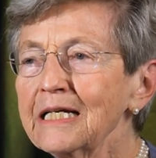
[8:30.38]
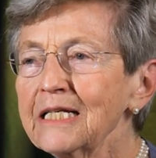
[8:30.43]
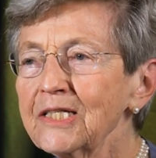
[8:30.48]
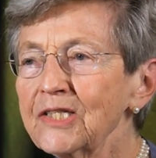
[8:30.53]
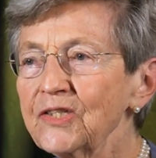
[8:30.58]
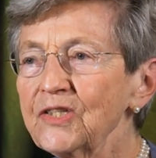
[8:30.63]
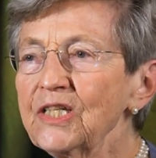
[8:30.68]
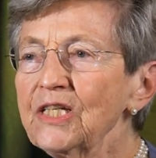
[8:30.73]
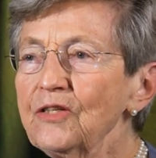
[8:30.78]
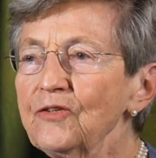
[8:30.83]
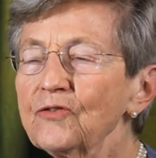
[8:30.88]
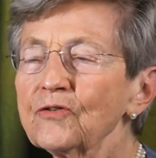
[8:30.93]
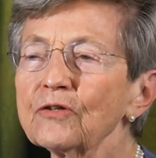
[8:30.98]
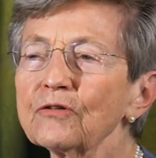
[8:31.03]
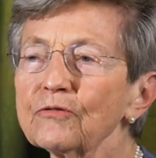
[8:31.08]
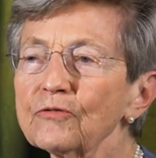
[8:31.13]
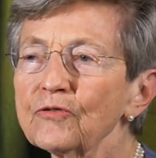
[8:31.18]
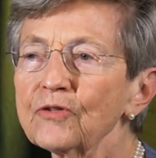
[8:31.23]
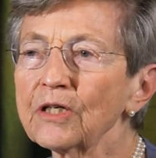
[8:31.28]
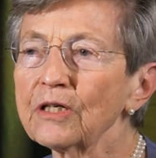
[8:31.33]
sees
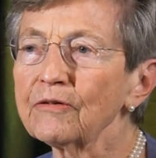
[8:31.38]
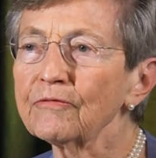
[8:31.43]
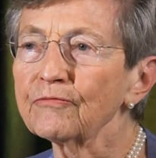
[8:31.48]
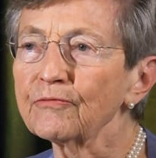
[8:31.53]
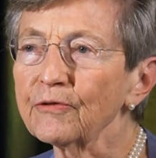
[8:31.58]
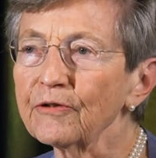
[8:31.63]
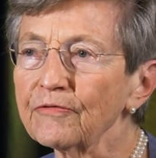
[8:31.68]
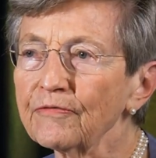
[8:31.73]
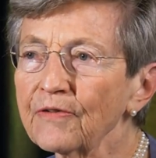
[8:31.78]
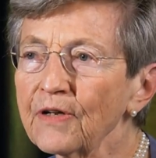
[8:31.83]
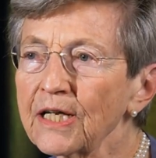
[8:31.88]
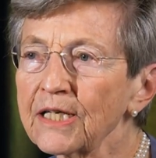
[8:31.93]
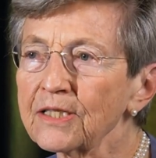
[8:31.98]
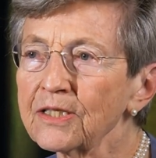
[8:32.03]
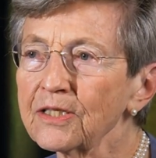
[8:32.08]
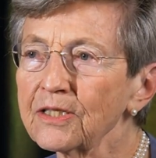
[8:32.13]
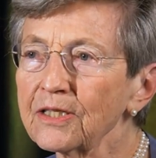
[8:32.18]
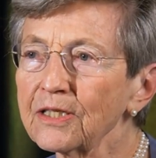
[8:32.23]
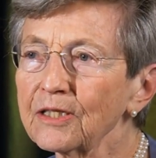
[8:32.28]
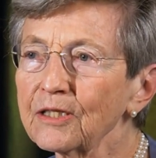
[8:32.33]
herself
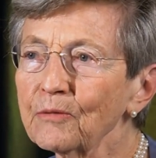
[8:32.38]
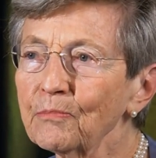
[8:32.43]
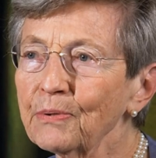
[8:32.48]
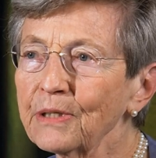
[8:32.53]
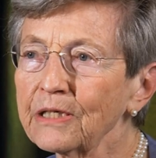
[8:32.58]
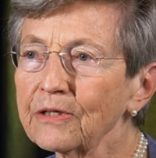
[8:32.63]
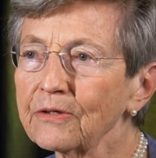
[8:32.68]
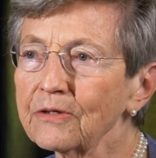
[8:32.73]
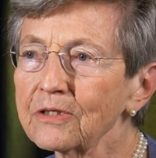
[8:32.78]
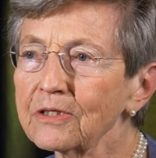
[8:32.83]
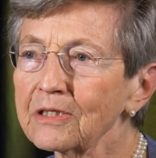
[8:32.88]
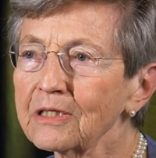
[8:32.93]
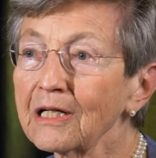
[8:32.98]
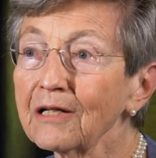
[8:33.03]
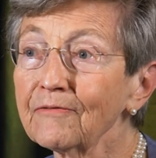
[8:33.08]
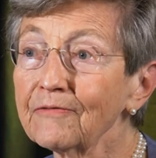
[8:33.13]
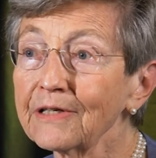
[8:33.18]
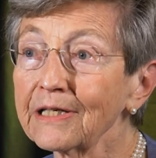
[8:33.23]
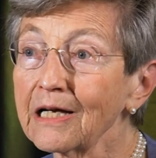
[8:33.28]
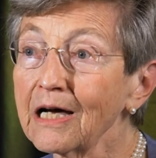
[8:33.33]
reflected in the parents'
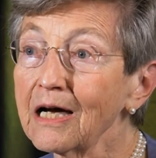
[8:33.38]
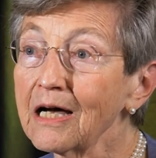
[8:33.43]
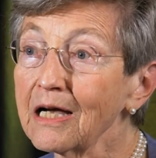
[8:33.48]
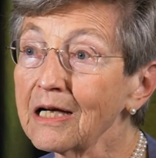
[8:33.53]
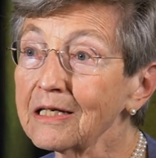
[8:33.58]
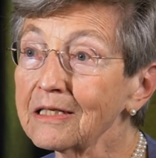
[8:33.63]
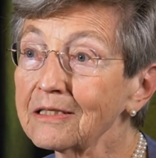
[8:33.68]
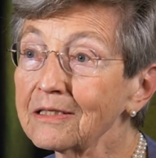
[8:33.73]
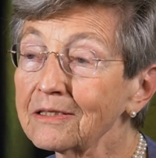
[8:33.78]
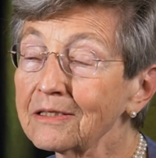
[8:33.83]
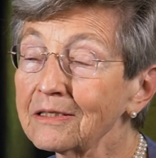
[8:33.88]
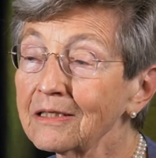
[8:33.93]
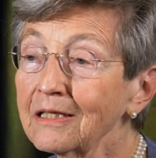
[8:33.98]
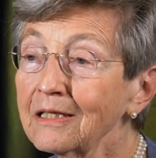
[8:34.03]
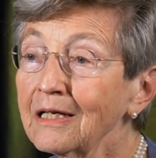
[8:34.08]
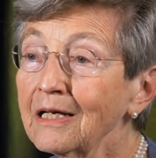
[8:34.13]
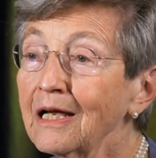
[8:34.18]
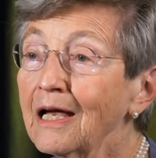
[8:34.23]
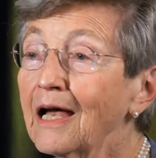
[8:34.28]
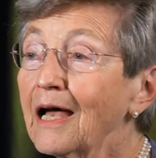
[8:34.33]
loving eyes
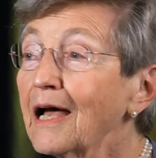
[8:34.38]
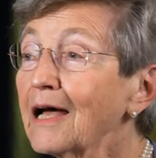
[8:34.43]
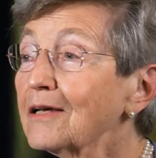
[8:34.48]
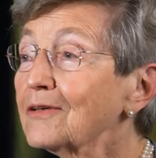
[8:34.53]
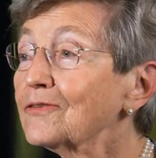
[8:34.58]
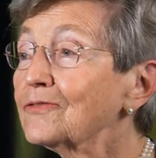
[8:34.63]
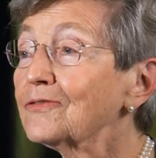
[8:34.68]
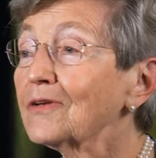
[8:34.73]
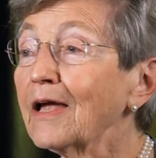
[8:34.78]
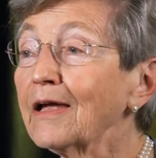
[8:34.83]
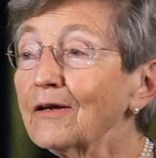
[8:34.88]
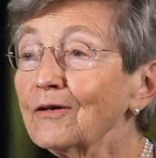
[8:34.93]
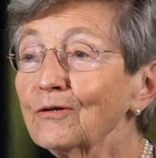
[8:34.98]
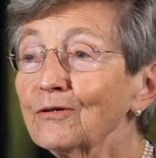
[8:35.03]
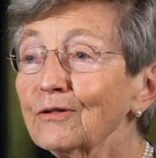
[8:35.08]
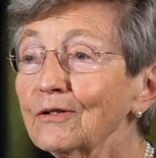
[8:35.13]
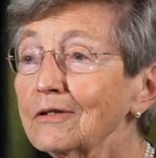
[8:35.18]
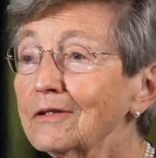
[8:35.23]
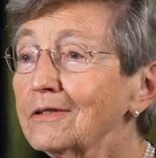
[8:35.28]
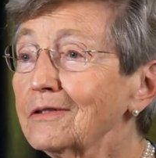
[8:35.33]
as a
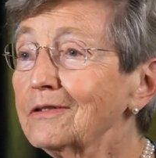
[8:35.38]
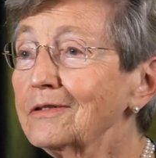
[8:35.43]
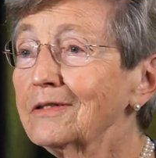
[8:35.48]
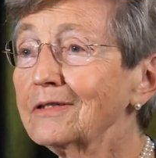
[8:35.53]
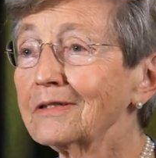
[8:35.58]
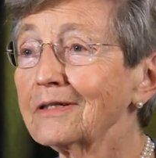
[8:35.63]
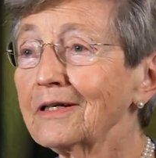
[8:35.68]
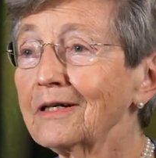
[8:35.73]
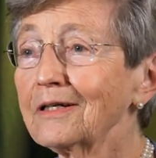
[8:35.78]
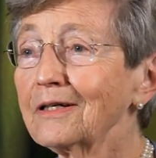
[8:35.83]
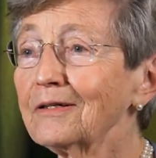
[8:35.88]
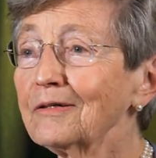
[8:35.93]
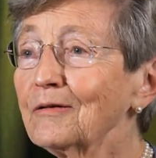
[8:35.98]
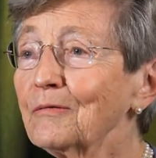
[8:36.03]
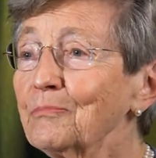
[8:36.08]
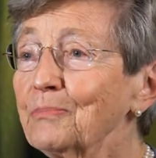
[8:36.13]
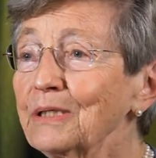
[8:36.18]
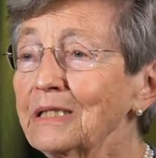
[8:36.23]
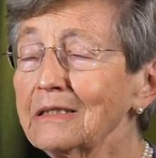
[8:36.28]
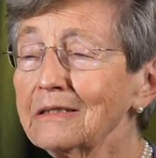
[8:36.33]
good, uh,
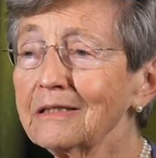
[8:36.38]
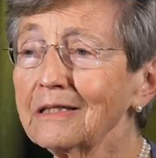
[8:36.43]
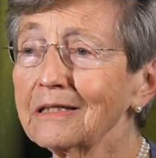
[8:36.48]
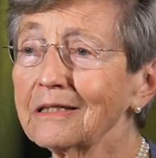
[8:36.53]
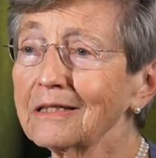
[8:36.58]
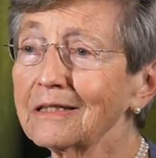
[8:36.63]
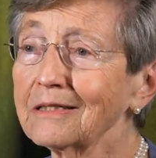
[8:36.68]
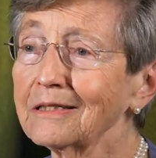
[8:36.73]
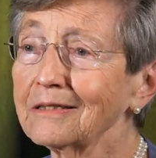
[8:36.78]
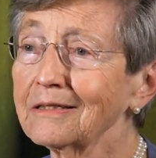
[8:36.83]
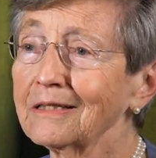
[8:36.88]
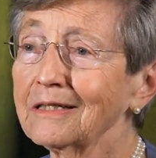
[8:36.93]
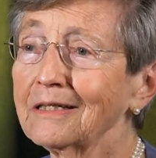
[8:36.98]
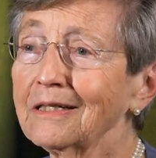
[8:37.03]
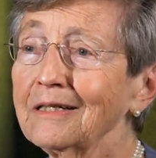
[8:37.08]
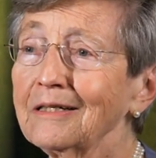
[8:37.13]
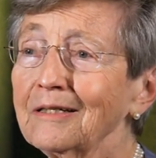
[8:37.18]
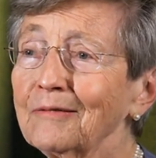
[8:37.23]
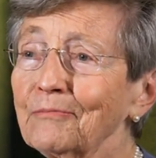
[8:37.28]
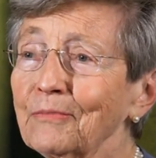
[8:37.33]
appealing
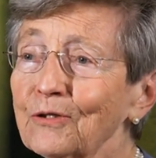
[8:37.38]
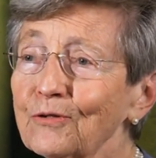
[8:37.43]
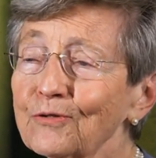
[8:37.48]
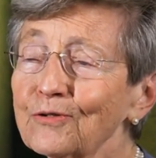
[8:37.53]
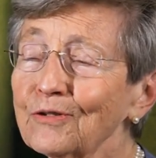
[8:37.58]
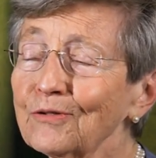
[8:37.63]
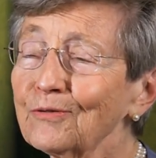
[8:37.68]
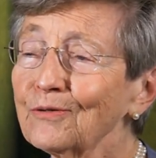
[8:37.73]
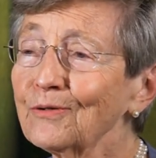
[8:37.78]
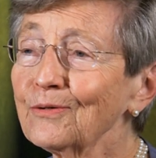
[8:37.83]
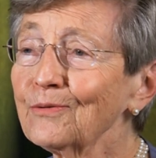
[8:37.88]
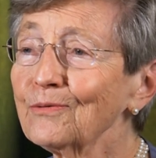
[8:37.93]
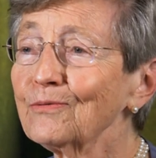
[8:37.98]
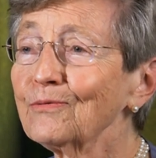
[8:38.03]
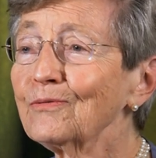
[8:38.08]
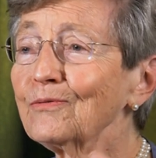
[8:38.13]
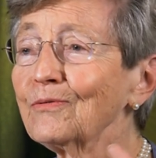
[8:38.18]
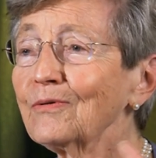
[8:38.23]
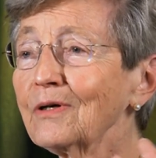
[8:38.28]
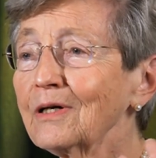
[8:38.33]
person
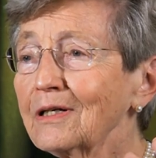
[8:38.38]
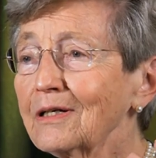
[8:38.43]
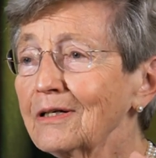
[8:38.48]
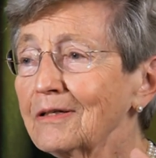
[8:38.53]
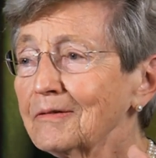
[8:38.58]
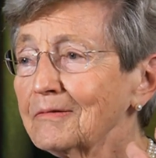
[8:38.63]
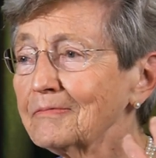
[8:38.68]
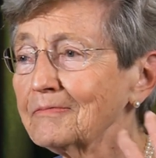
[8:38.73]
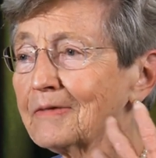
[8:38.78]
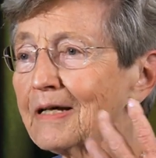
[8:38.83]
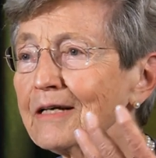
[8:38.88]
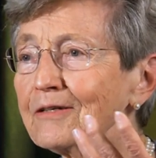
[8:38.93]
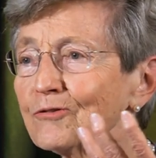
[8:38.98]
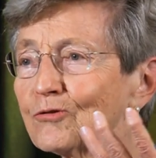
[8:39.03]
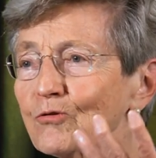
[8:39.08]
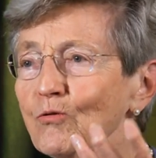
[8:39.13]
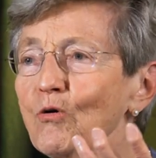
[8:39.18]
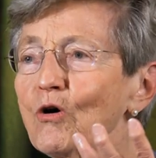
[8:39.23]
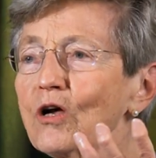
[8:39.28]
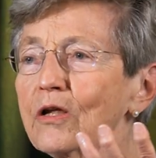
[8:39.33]
who um, has
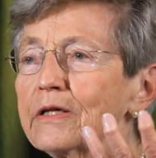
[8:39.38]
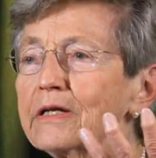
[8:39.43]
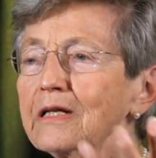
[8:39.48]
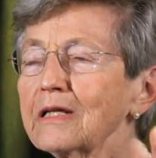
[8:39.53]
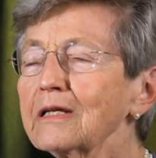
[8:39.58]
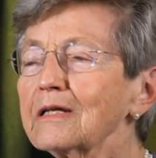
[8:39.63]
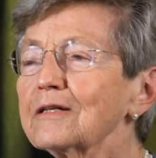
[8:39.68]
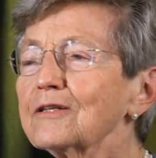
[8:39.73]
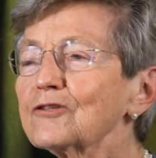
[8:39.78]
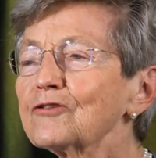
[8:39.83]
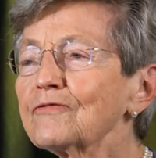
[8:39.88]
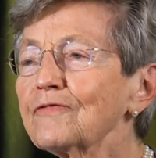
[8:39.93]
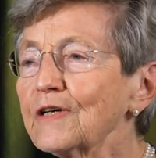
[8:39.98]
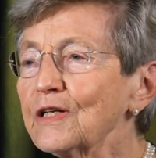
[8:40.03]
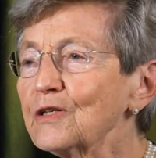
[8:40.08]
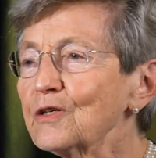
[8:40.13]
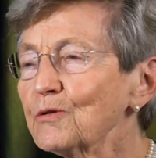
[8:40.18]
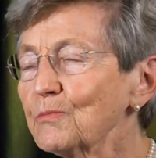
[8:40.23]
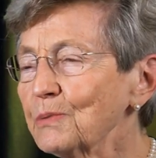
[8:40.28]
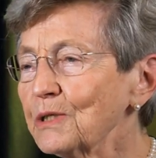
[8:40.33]
quality and is
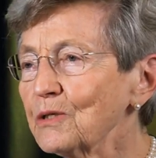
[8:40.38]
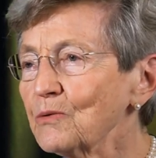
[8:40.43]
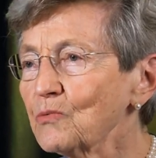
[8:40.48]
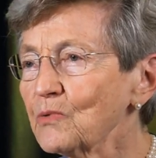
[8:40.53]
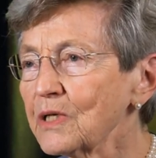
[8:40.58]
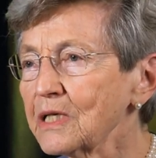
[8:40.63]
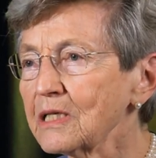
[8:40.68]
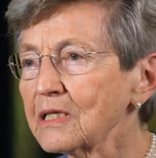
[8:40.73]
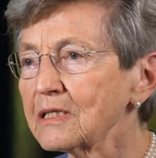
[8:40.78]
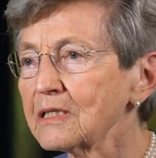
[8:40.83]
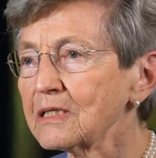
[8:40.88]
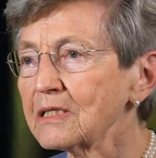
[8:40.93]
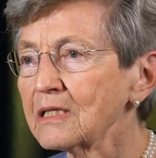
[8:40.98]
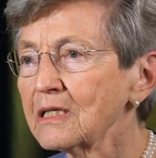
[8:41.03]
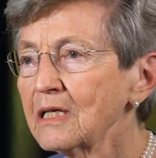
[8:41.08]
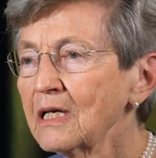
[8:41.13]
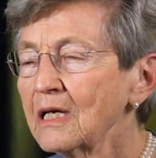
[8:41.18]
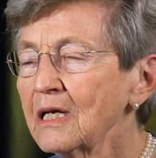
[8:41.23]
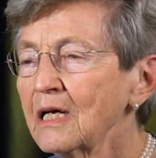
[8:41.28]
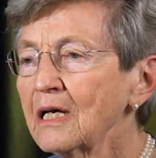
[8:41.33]
fun to be with.
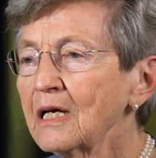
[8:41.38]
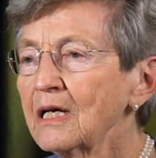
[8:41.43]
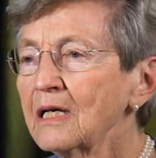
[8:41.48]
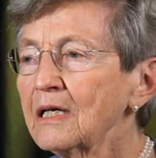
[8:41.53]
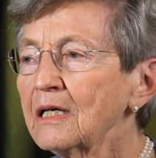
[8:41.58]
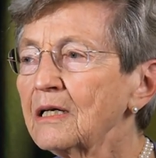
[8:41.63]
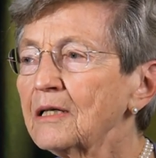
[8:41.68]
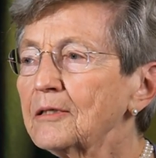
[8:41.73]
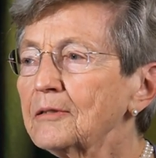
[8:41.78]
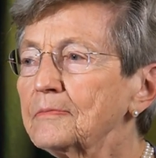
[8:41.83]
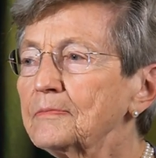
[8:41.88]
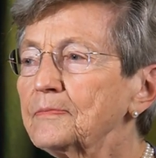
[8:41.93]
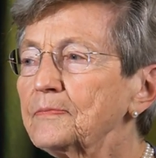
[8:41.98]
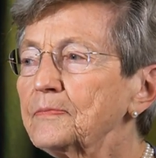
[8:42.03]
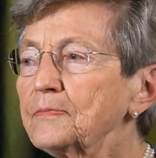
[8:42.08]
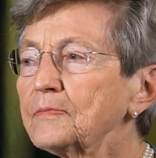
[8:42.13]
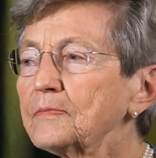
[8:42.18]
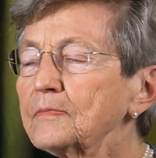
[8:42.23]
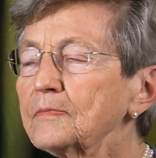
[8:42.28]
Um,